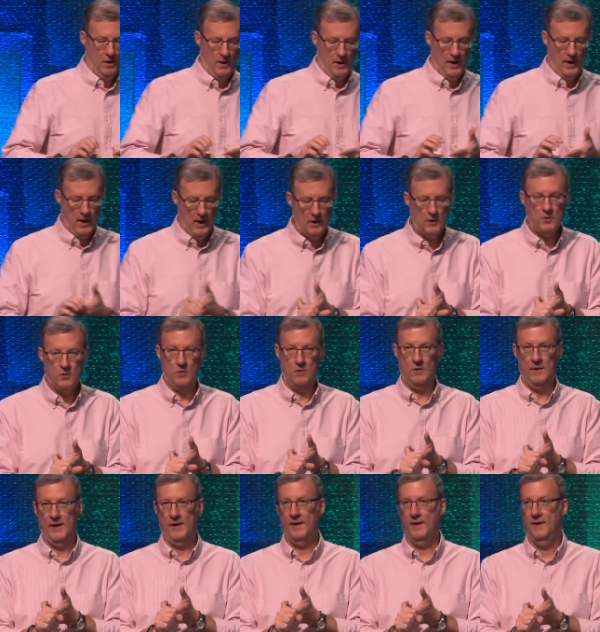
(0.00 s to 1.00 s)

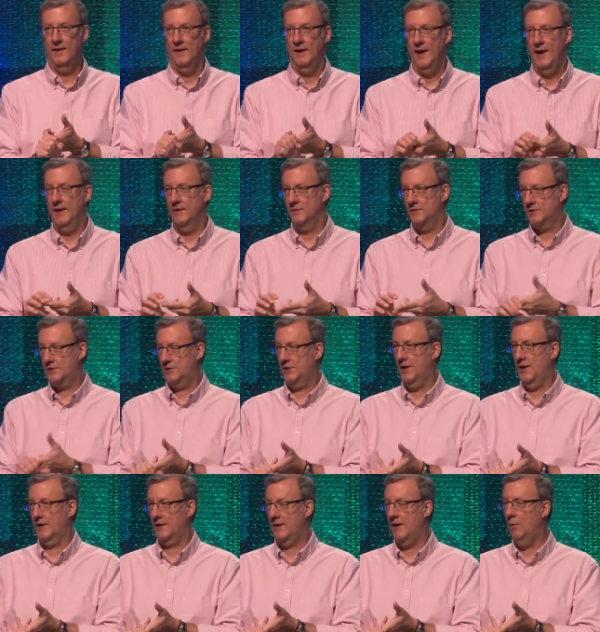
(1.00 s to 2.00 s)
hungry and sick.